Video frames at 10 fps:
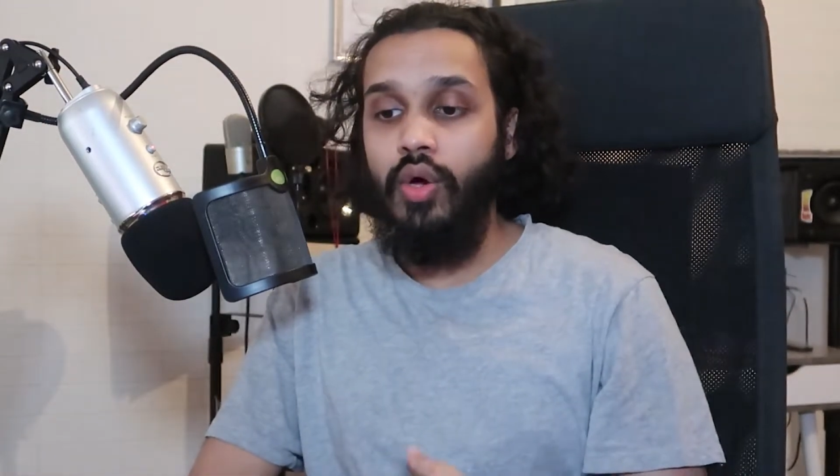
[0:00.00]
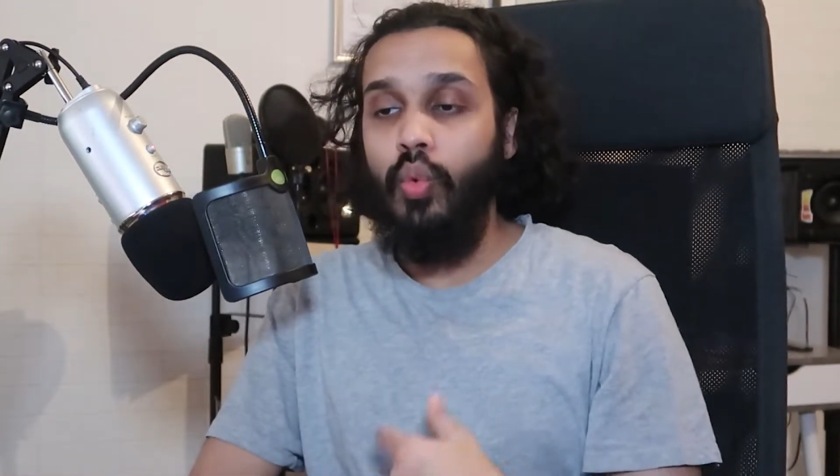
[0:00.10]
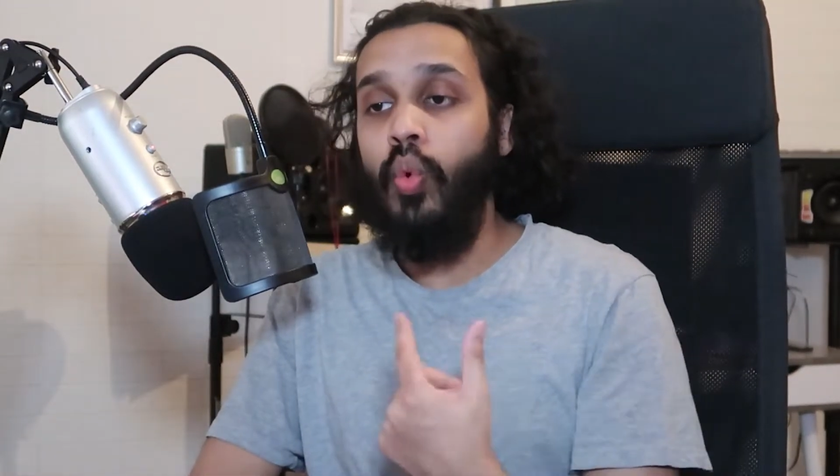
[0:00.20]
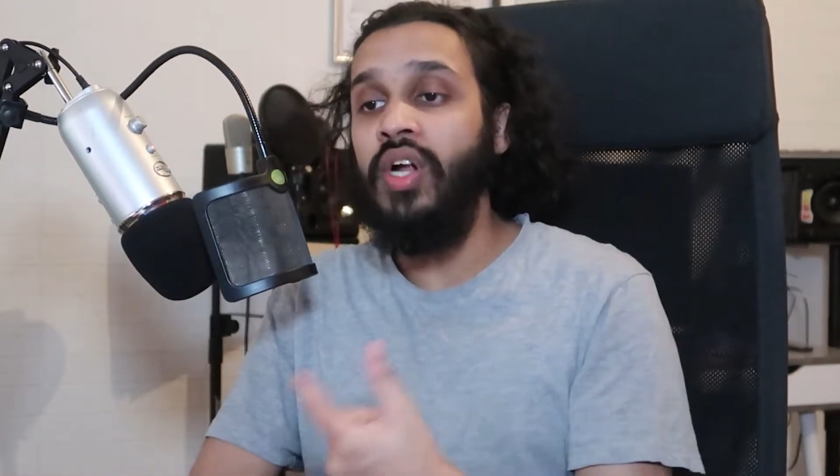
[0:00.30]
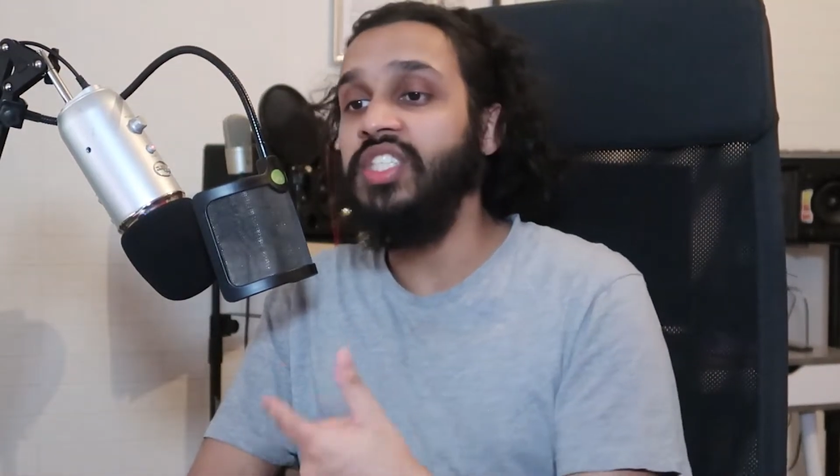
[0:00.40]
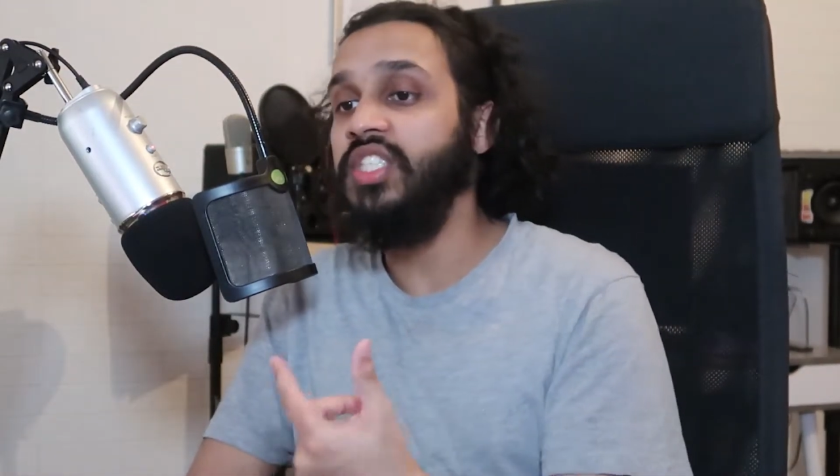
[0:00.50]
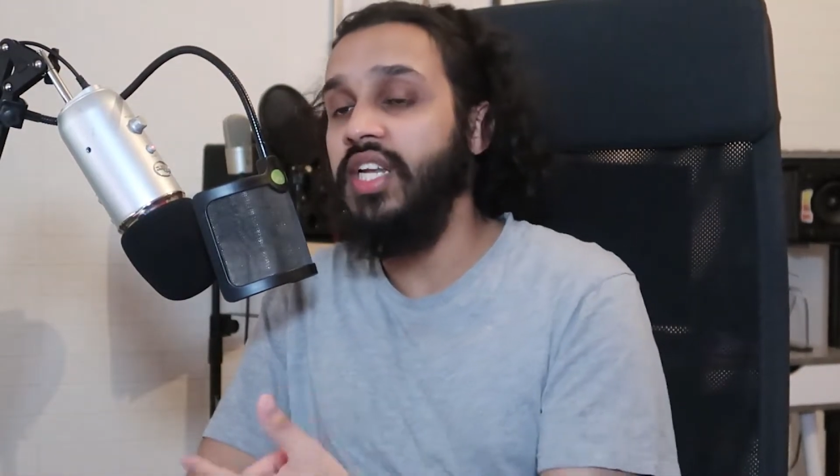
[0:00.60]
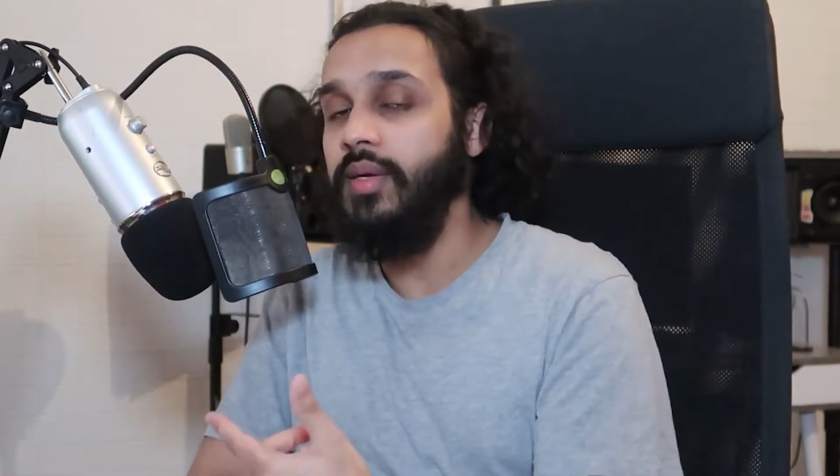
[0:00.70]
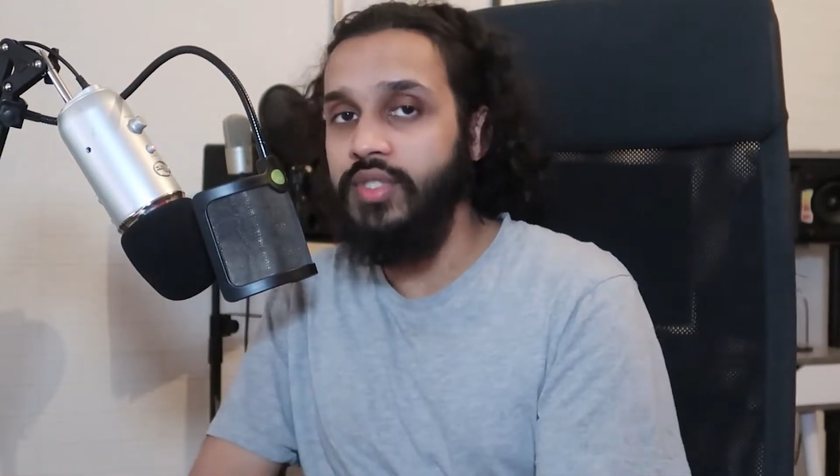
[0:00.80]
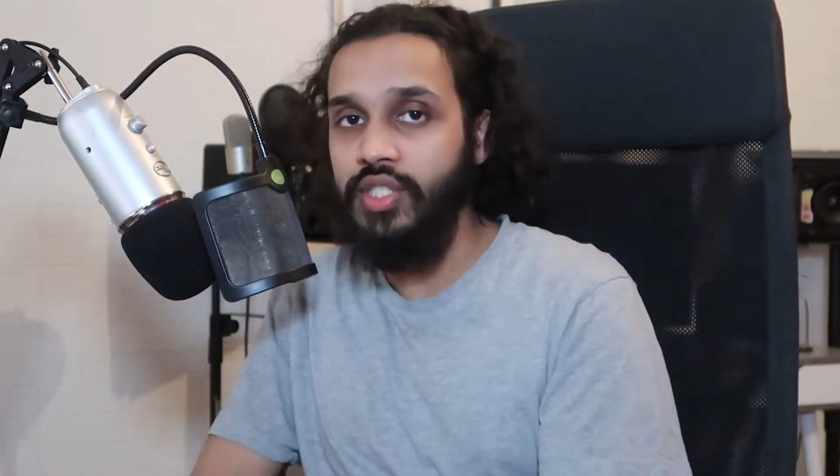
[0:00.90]
wonder to
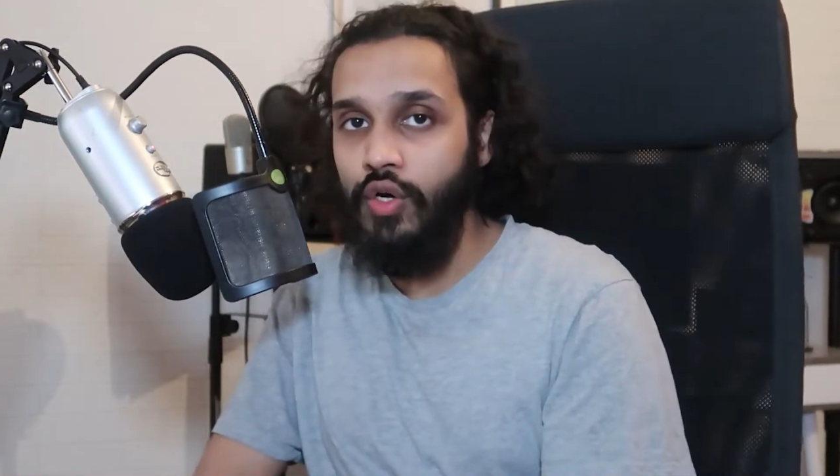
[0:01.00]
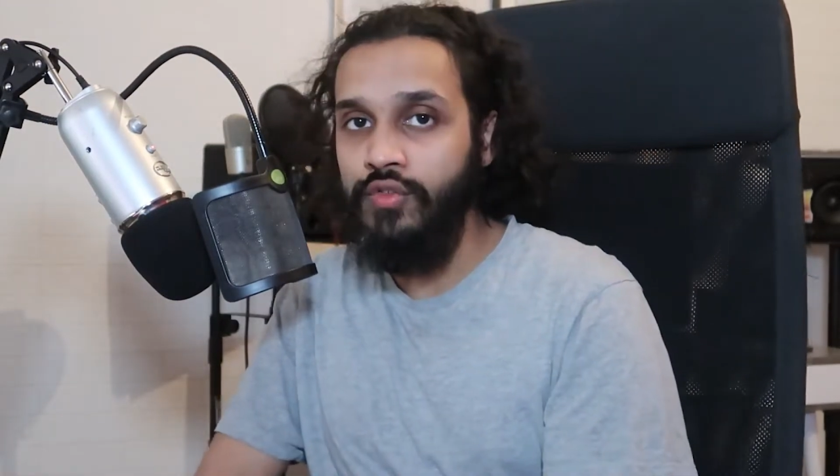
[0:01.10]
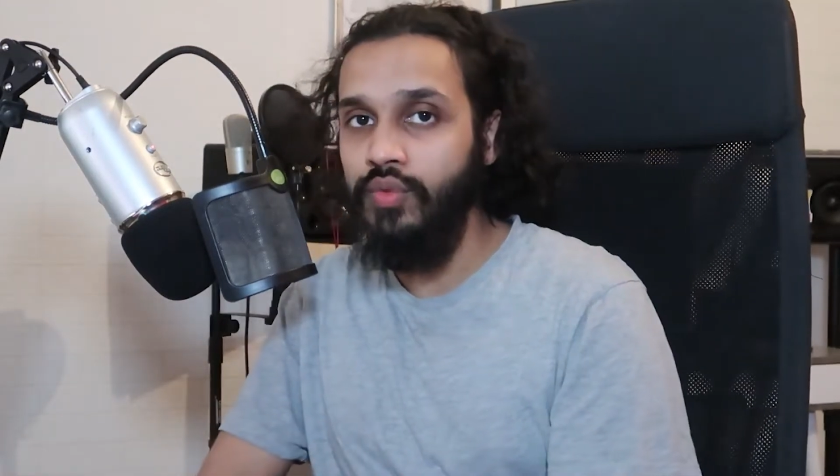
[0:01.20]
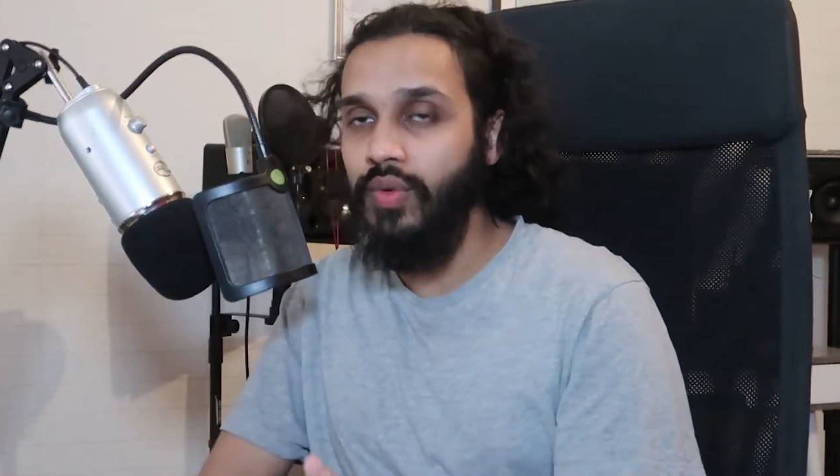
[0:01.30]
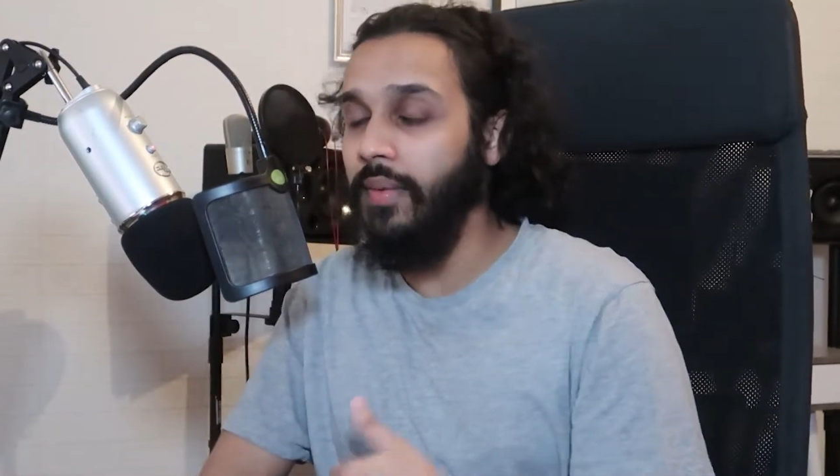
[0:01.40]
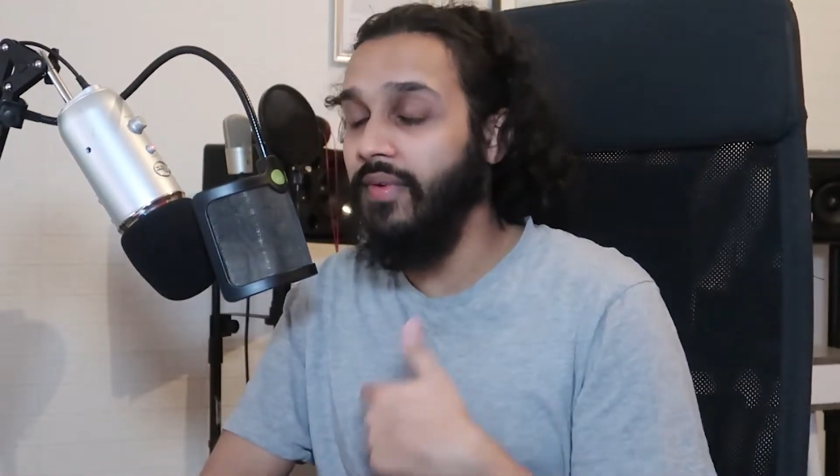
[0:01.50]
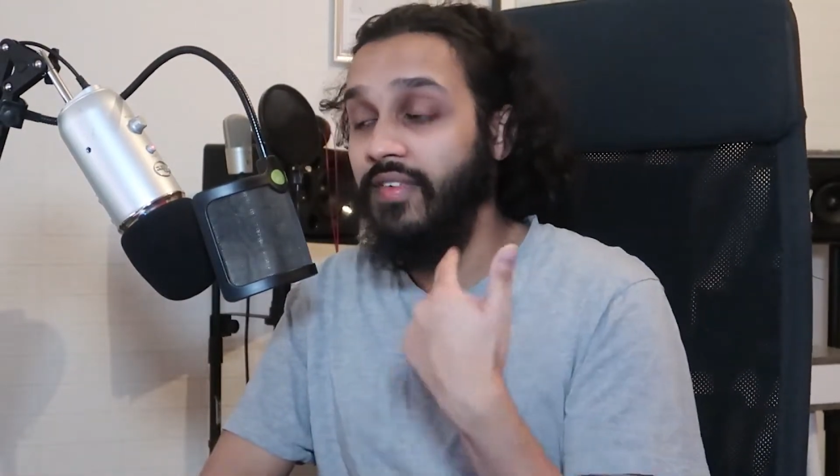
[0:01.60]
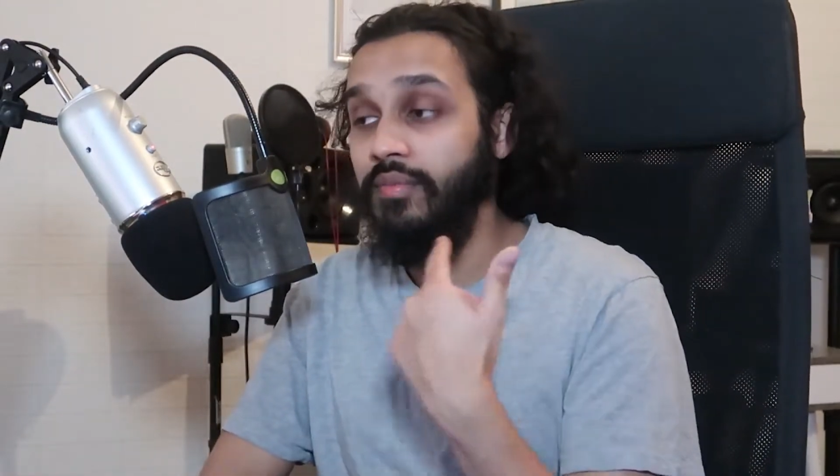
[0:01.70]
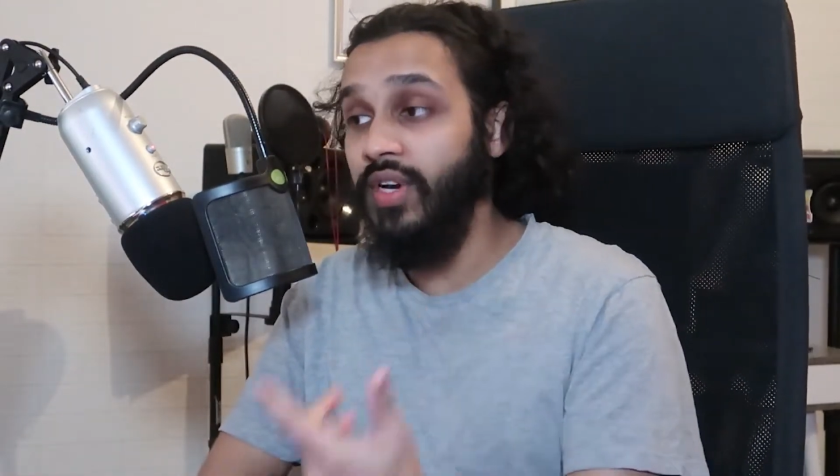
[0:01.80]
themselves whenever